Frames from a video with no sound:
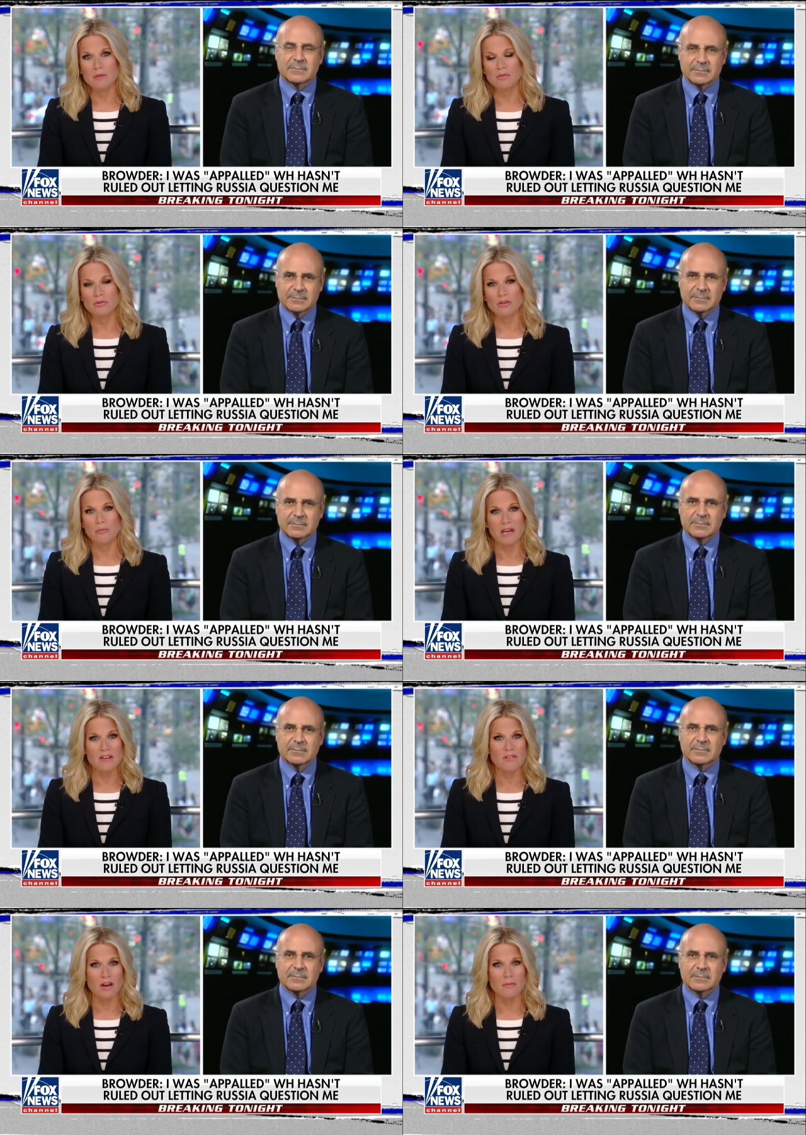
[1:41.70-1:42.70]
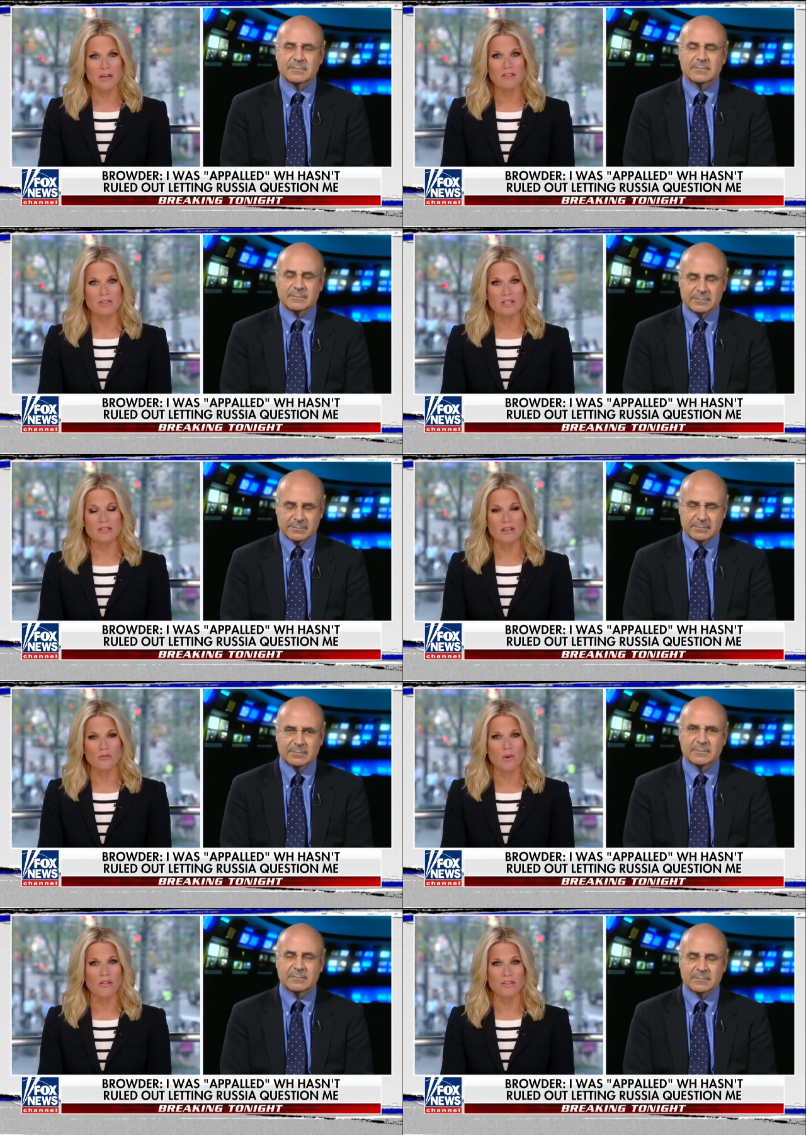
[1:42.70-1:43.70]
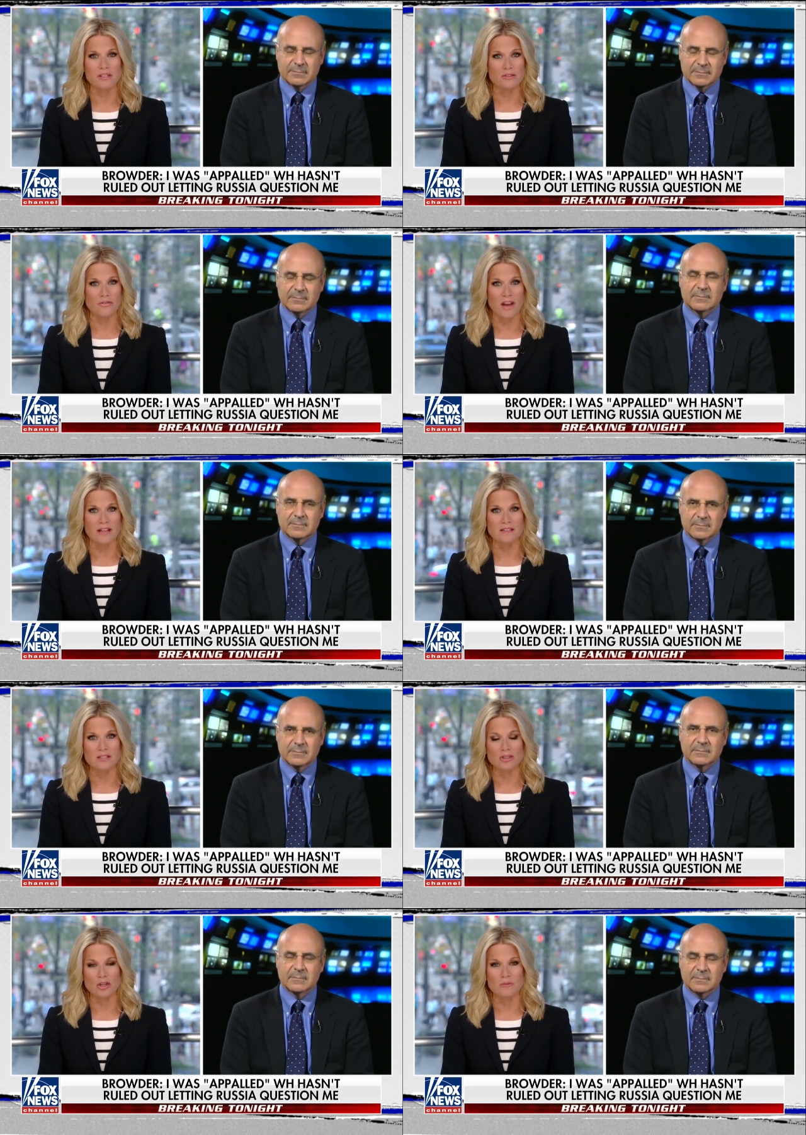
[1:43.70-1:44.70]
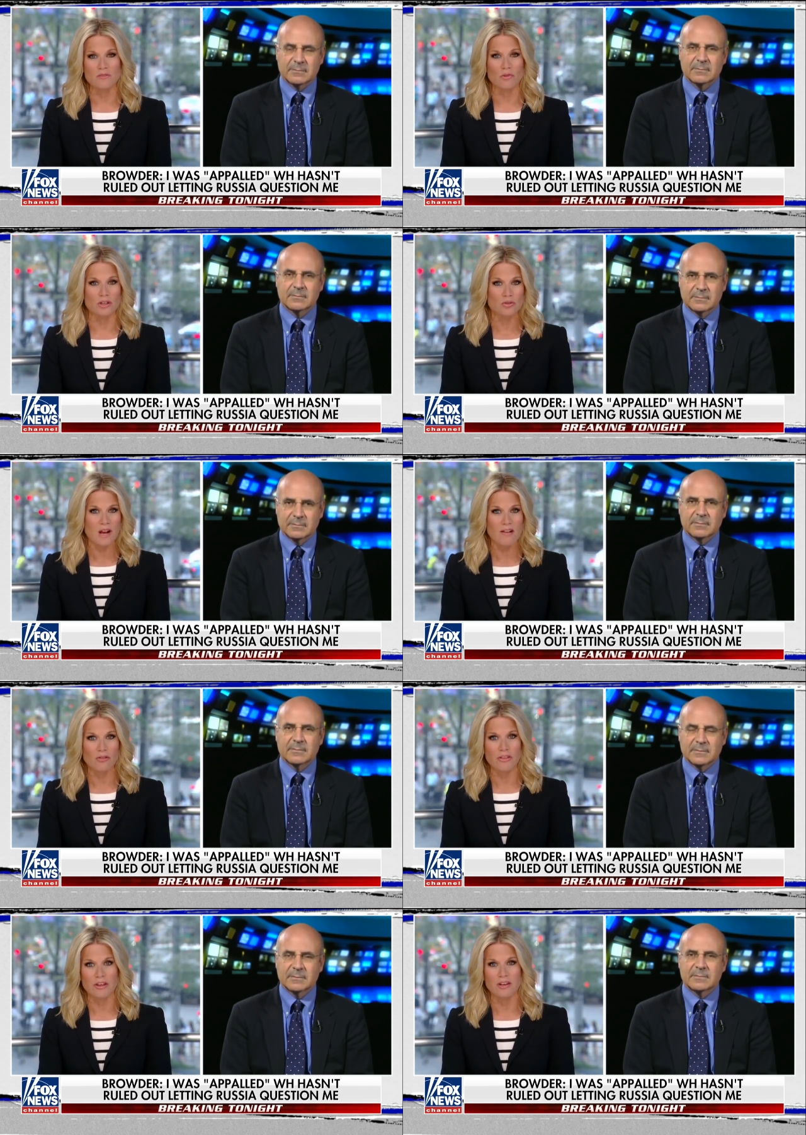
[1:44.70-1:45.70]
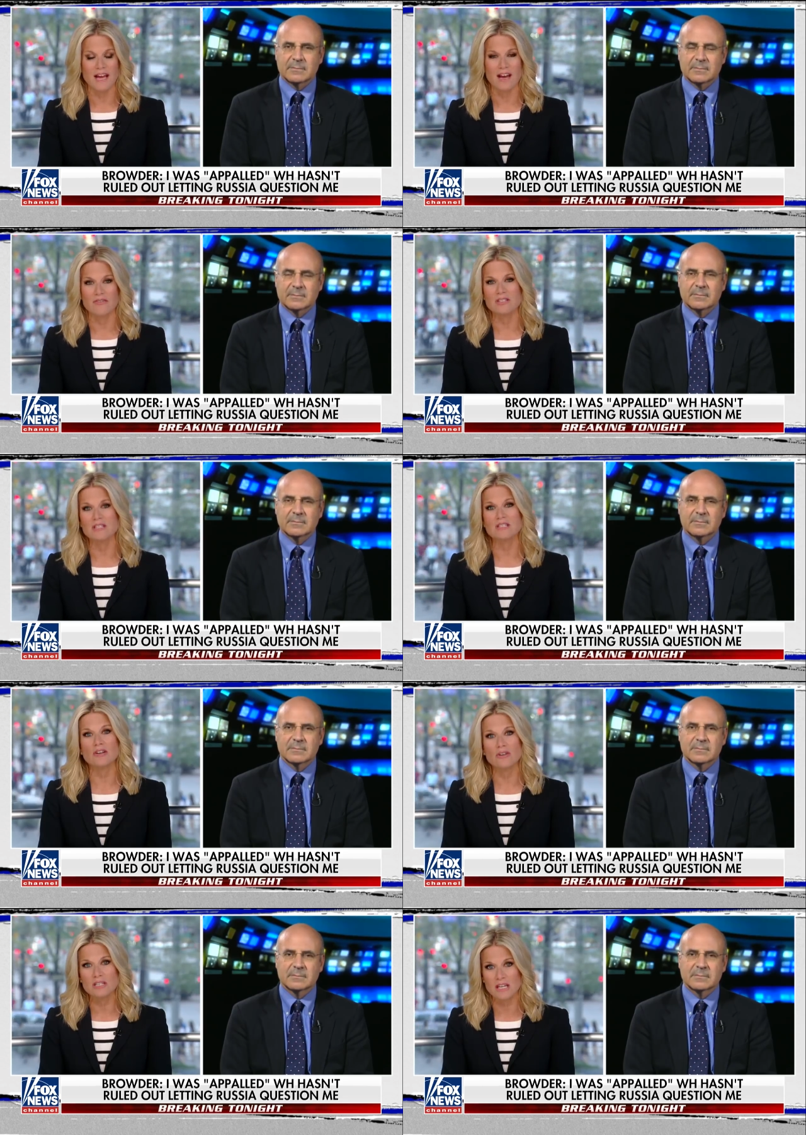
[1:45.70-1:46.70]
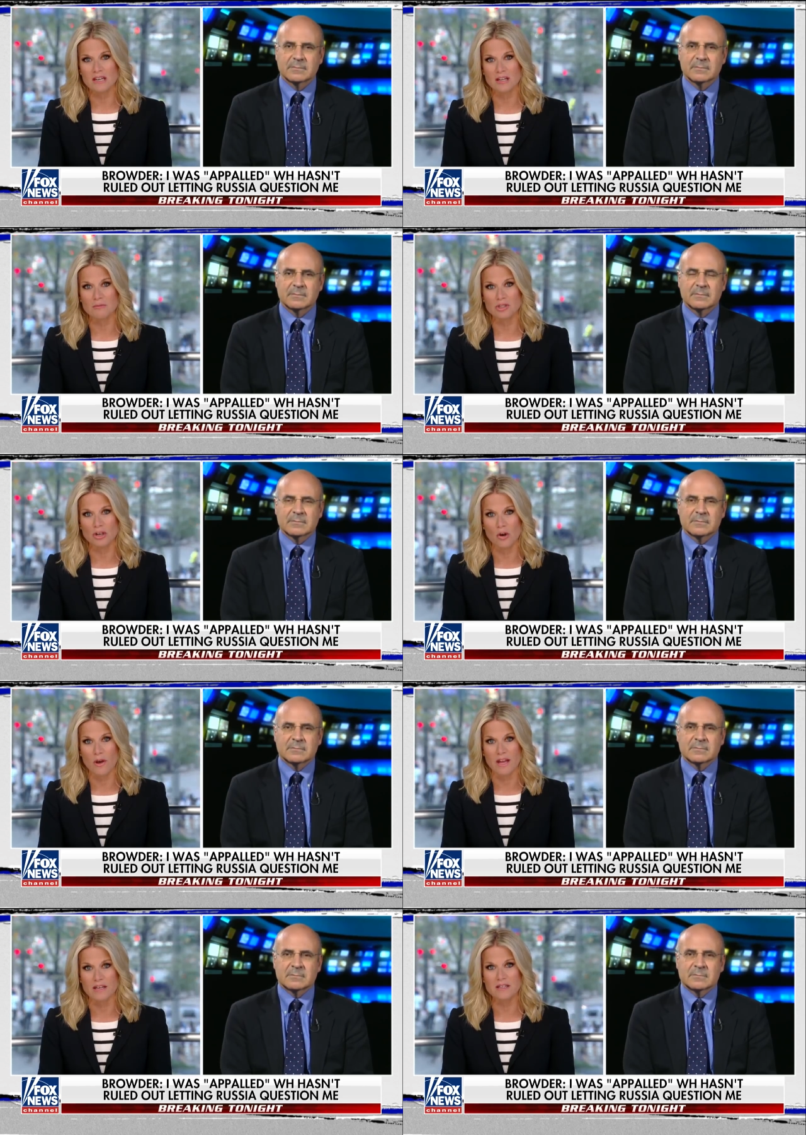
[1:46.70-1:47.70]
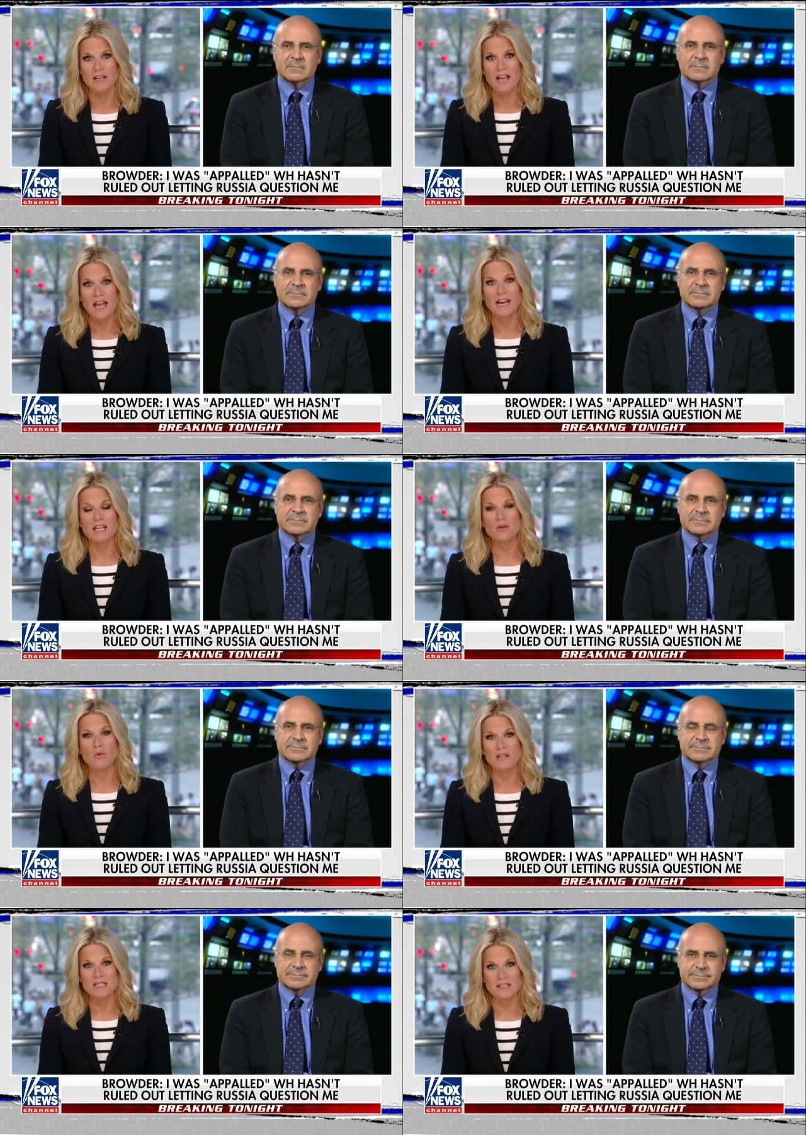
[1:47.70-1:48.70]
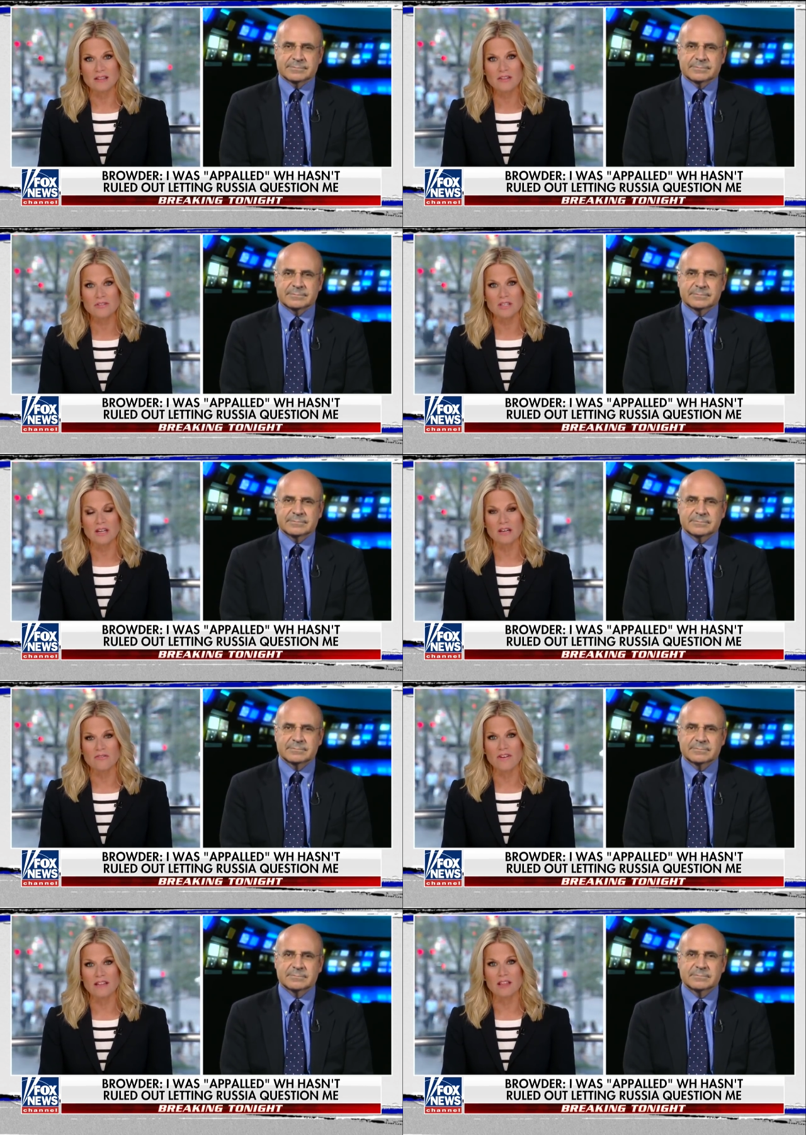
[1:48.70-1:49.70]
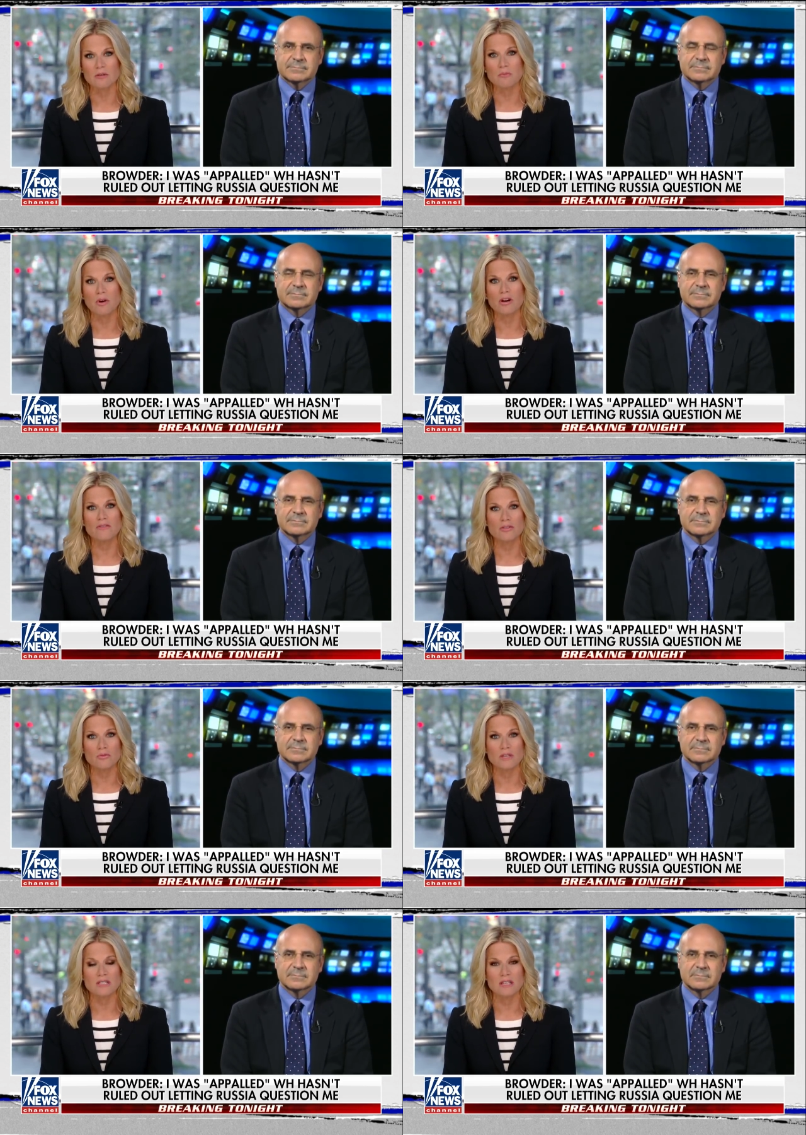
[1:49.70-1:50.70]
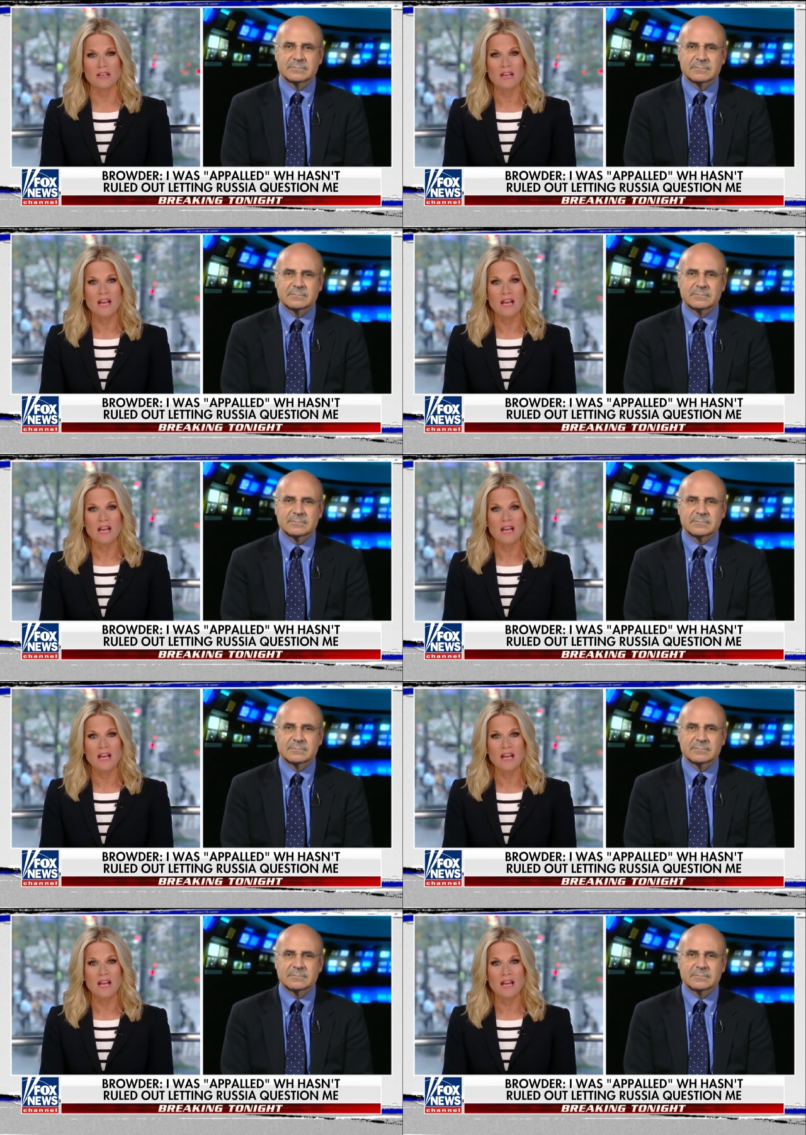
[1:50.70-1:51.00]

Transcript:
Speaker 1: Putin, on many of, on many of his uh, wealthiest friends in terms of what travel they could have. This has irritated him to no end, and he wants it lifted. And in fact, that was part of the reason